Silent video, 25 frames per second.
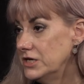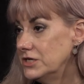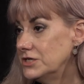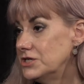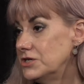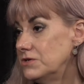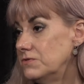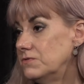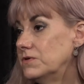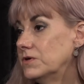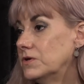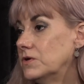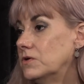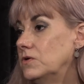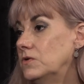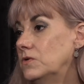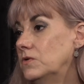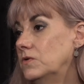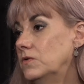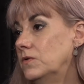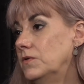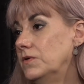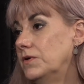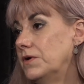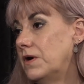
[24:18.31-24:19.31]
to
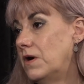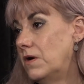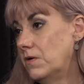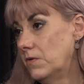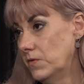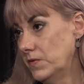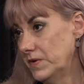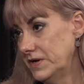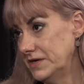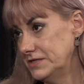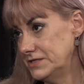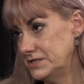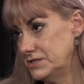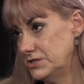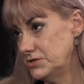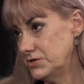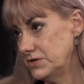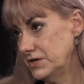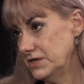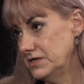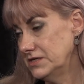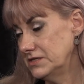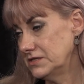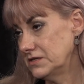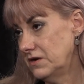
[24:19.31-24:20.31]
record oral
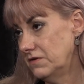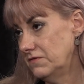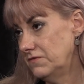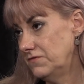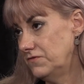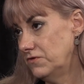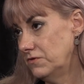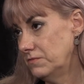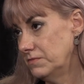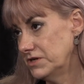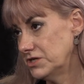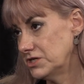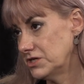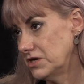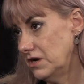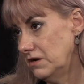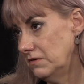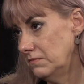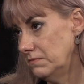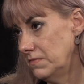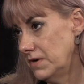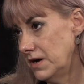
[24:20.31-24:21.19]
histories of former child mm.